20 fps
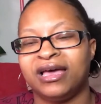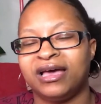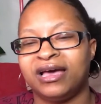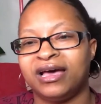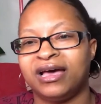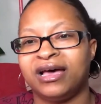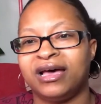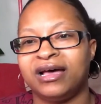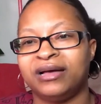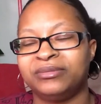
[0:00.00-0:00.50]

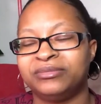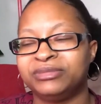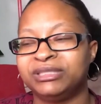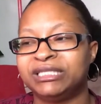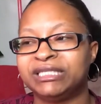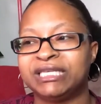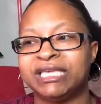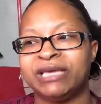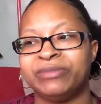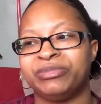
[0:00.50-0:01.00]
I'm
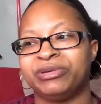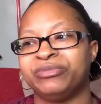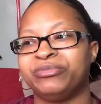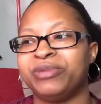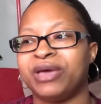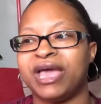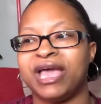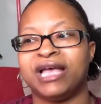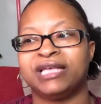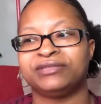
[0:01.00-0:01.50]
skipping
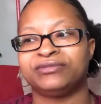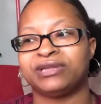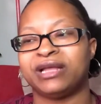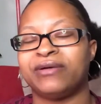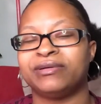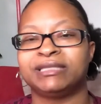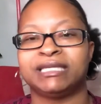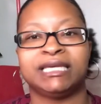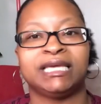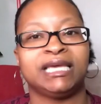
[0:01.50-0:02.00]
past when I was
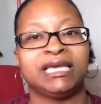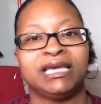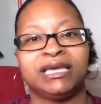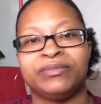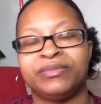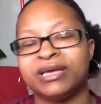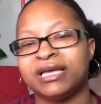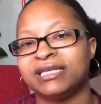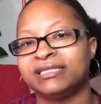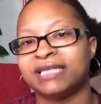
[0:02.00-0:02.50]
a kid
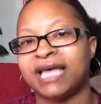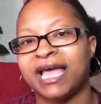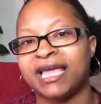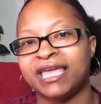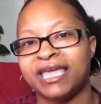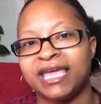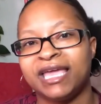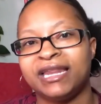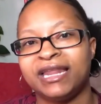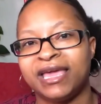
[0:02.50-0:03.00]
because I
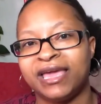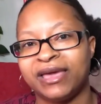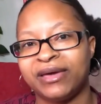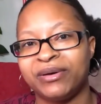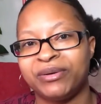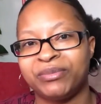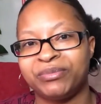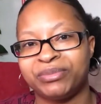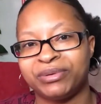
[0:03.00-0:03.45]
can't help